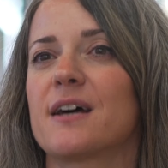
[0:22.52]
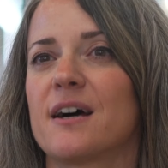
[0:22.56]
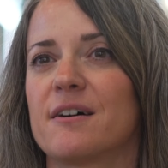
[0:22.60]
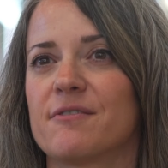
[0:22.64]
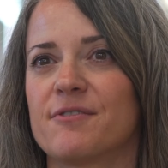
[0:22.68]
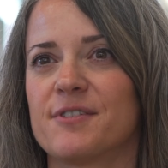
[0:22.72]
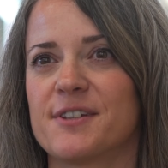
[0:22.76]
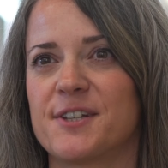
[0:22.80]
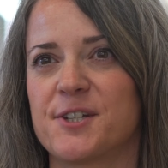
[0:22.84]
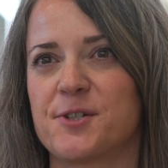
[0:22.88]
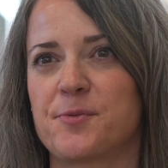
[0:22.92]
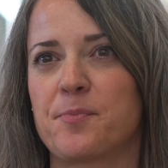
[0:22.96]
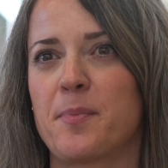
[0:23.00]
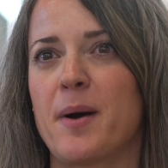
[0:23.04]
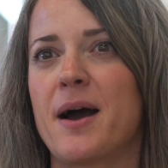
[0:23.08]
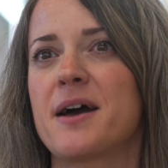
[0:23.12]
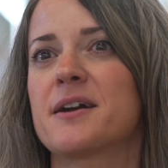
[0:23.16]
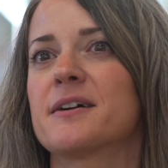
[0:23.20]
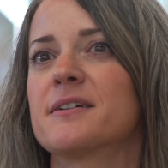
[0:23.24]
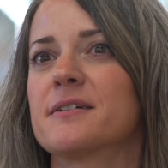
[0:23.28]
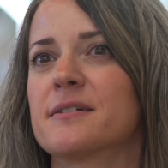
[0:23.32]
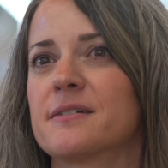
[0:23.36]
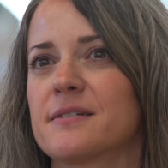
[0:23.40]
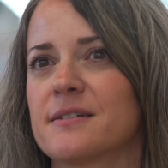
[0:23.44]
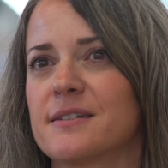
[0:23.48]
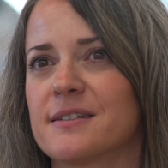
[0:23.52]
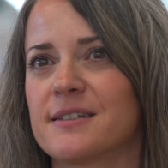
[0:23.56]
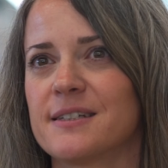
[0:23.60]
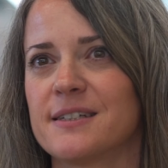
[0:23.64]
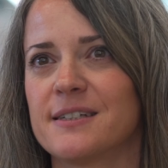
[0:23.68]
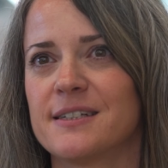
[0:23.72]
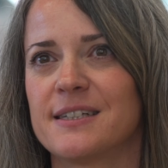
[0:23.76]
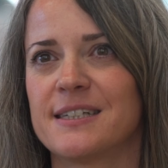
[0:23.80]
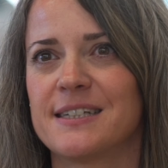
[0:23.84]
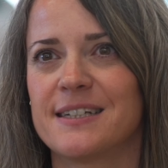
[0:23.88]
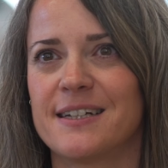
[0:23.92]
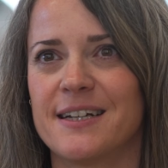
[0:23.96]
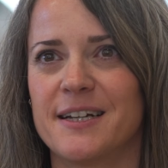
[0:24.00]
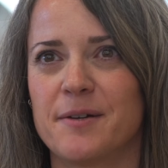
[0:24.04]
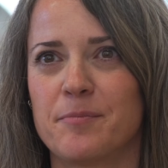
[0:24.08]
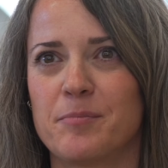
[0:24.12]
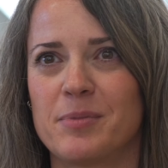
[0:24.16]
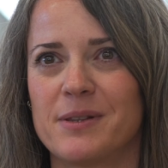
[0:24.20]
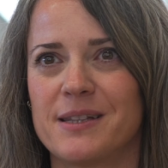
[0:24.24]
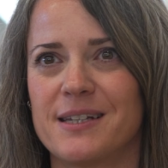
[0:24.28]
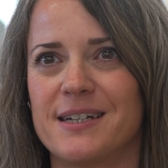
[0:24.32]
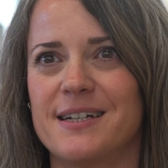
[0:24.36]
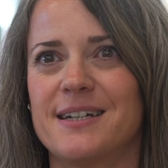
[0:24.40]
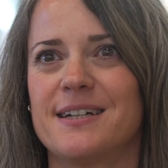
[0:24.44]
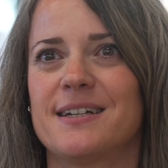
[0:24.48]
have this pattern that they
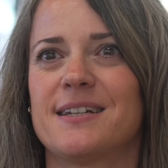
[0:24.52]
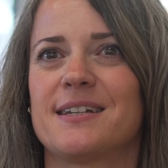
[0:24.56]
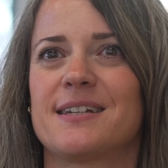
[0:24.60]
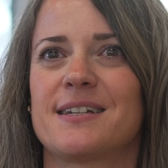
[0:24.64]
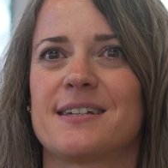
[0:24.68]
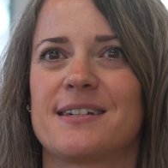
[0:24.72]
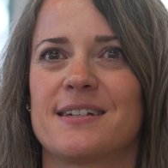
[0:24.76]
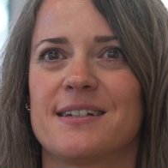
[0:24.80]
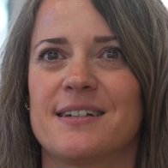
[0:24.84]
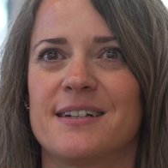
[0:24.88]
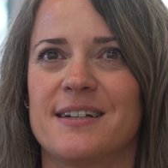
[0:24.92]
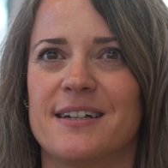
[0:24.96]
place